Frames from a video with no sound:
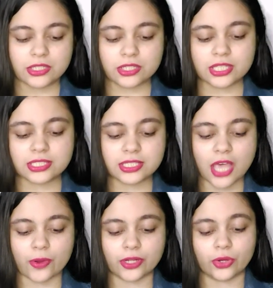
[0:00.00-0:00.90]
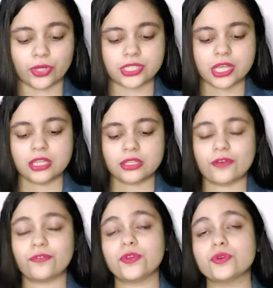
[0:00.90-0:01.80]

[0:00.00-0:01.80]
So this is how it goes. The